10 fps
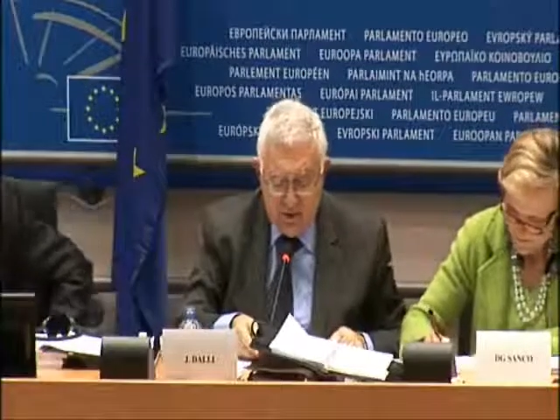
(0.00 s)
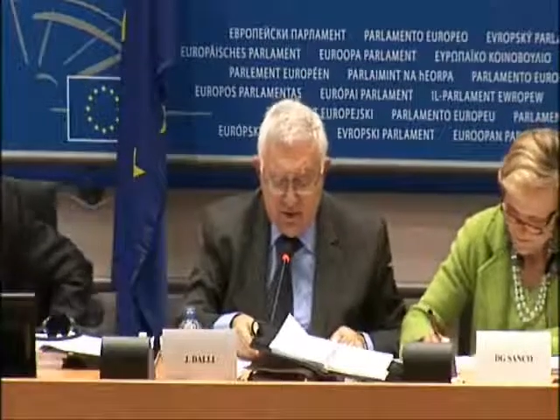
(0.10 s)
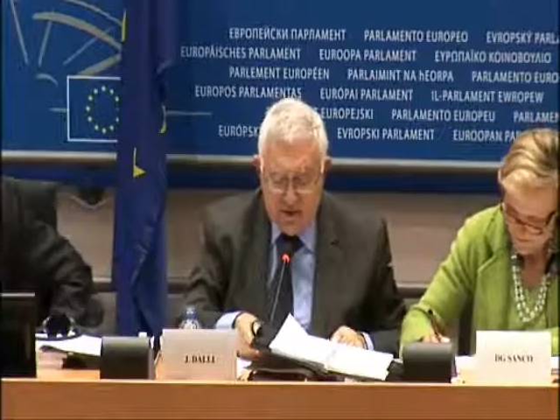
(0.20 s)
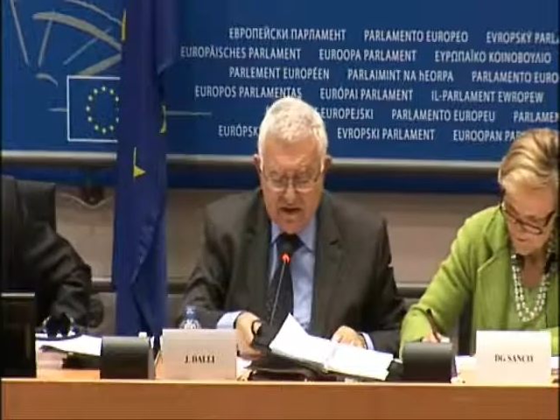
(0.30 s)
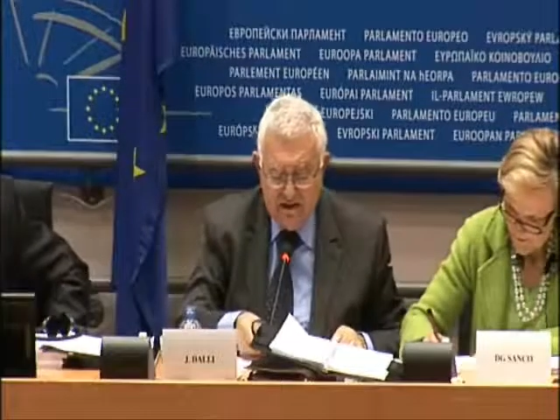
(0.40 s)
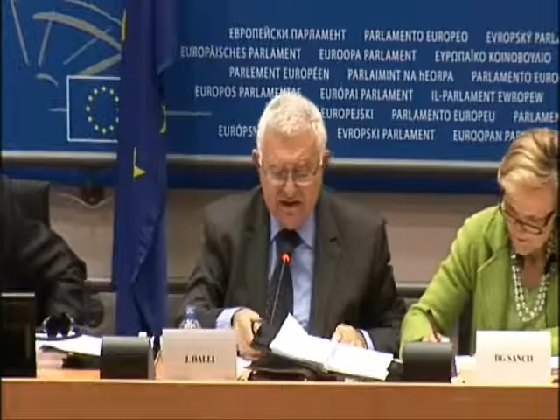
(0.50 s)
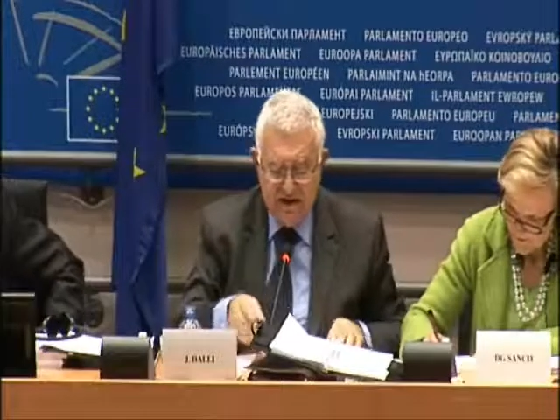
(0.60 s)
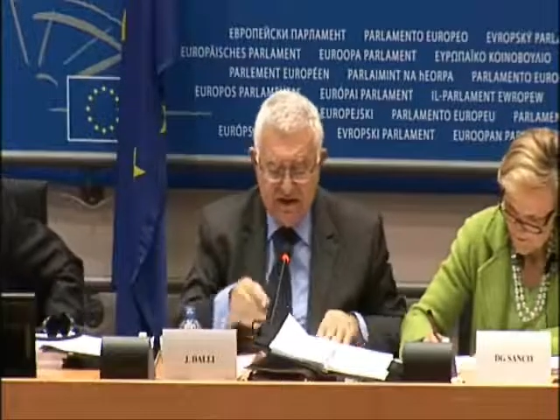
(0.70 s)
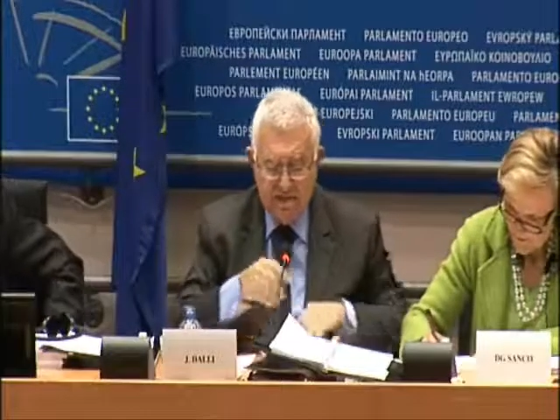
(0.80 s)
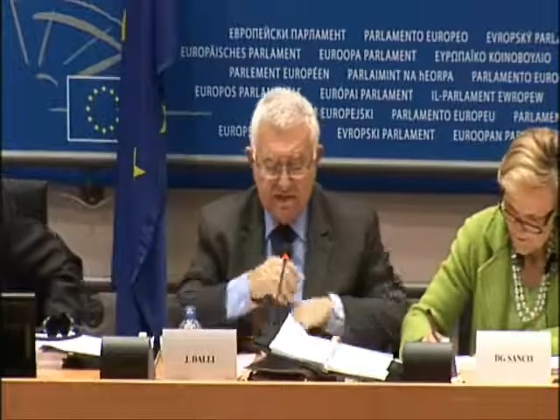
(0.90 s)

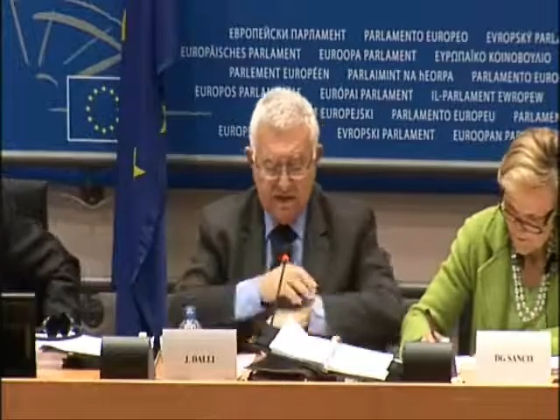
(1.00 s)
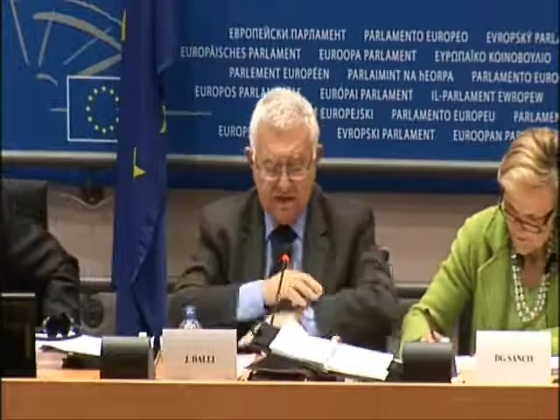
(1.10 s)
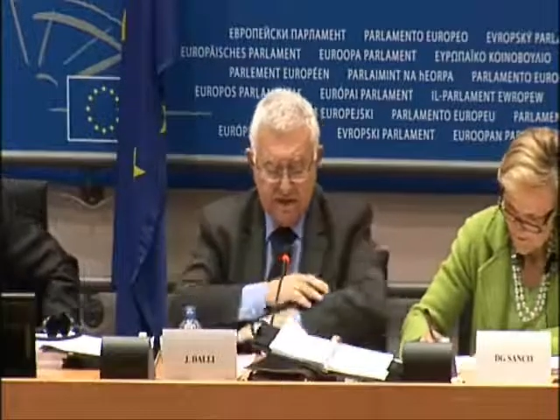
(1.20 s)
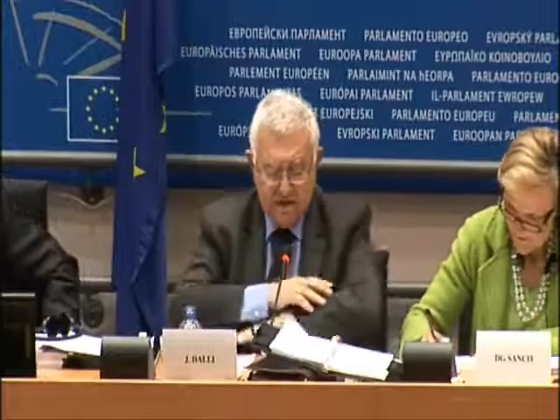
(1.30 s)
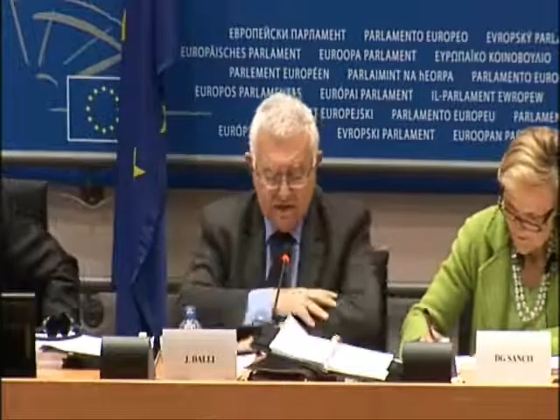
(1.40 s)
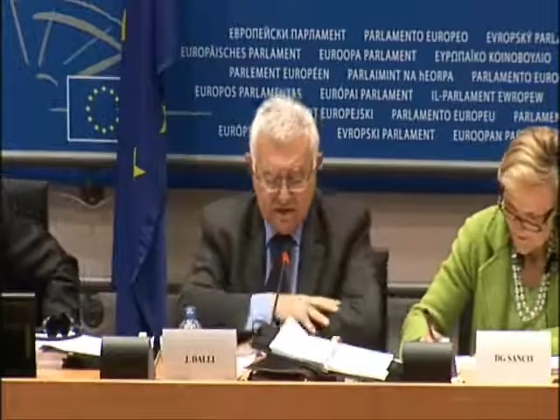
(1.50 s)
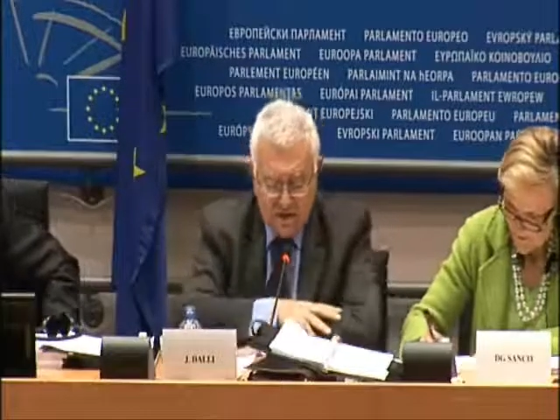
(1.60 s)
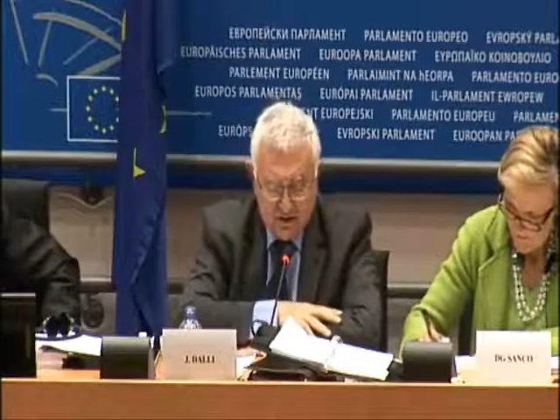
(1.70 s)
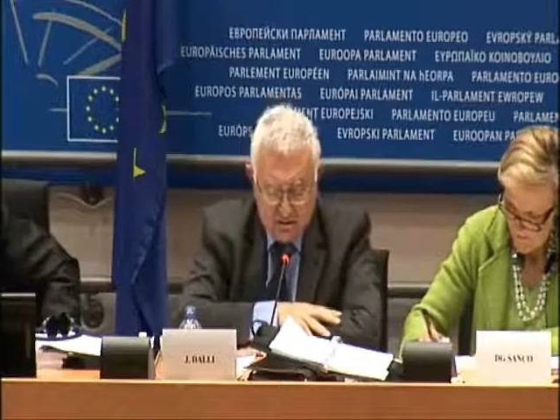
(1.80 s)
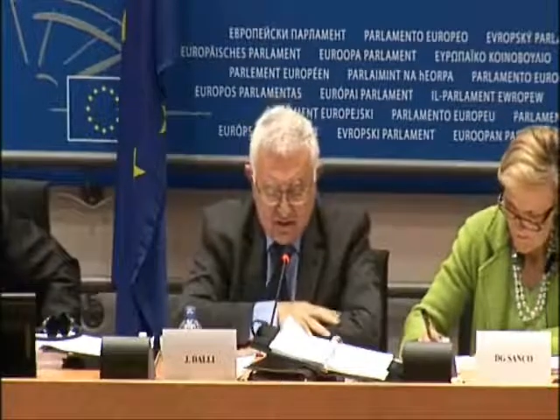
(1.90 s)
compulsory labeling
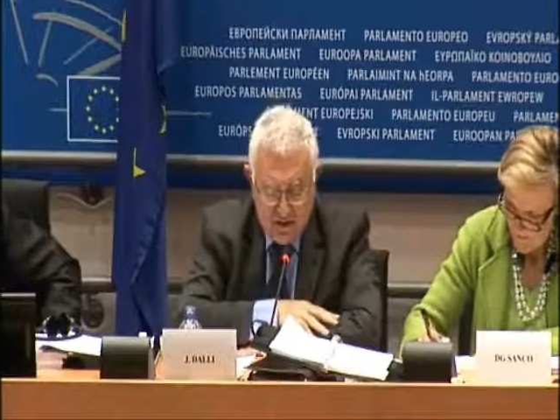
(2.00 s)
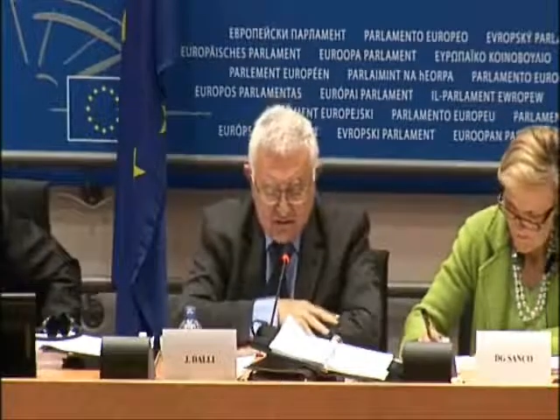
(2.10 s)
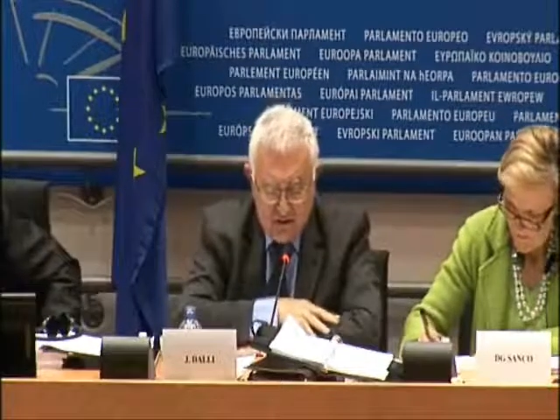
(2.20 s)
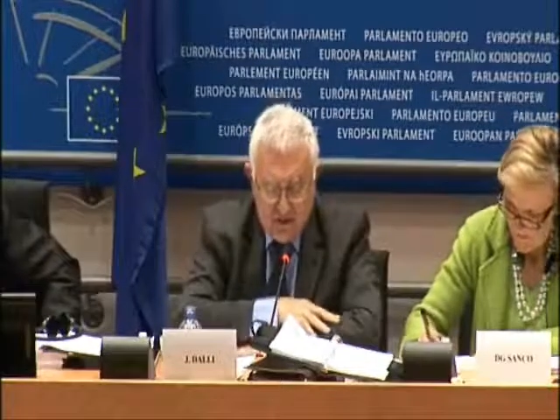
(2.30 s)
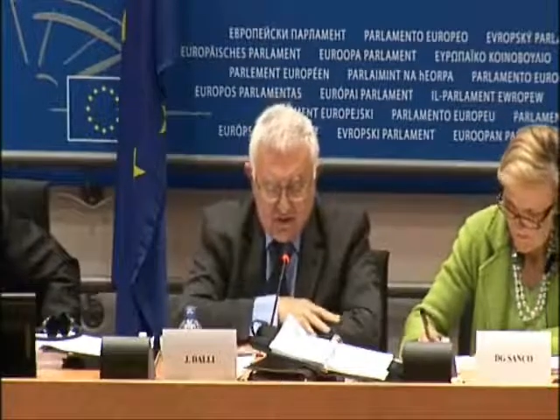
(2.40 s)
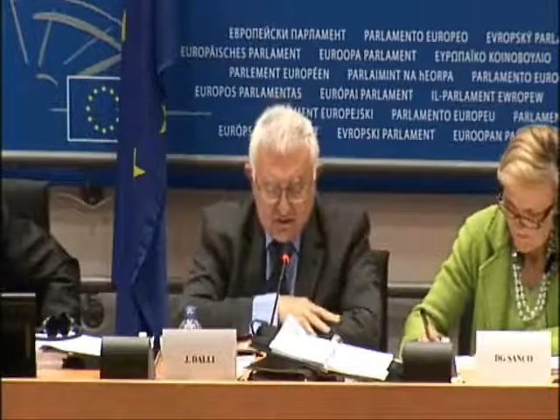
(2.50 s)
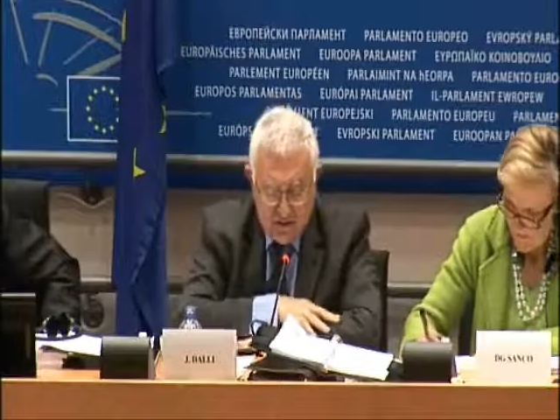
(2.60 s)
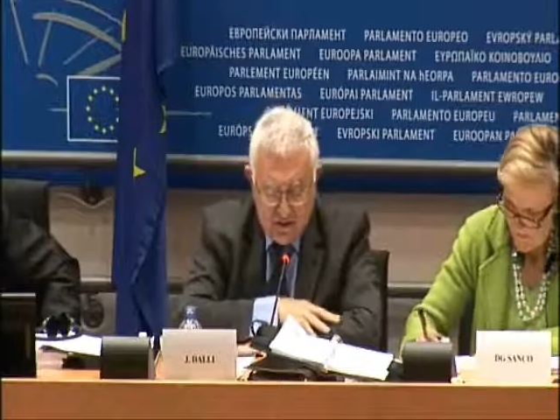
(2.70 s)
of GMO